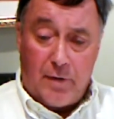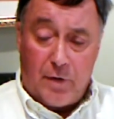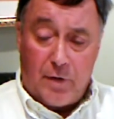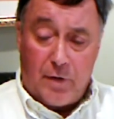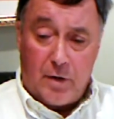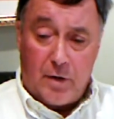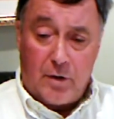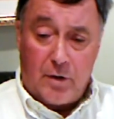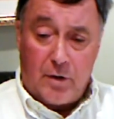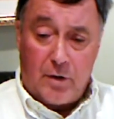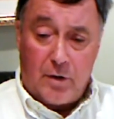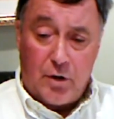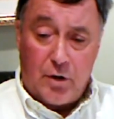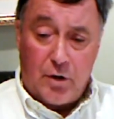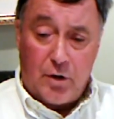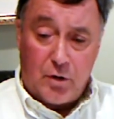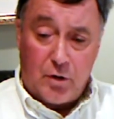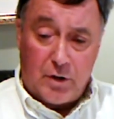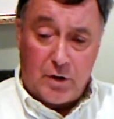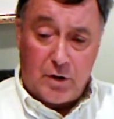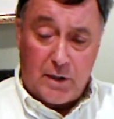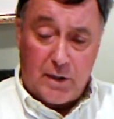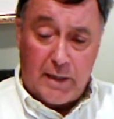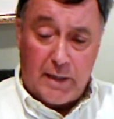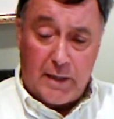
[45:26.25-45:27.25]
if they're
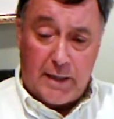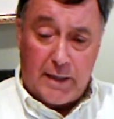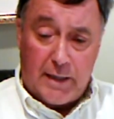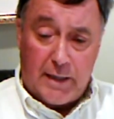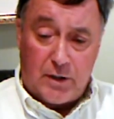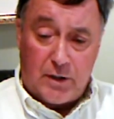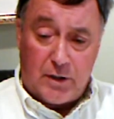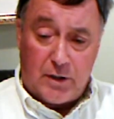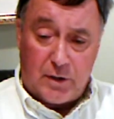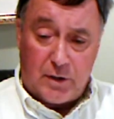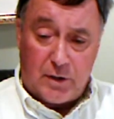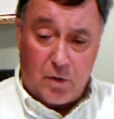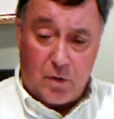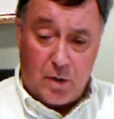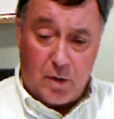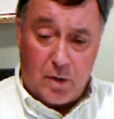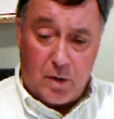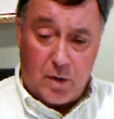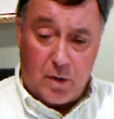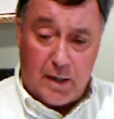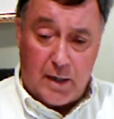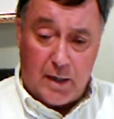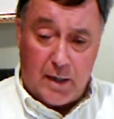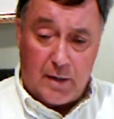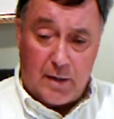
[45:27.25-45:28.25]
using that
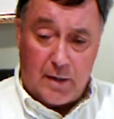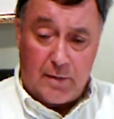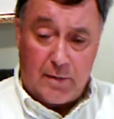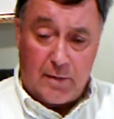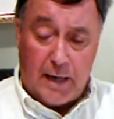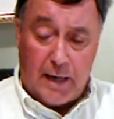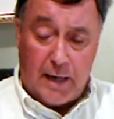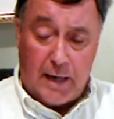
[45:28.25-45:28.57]
scorecard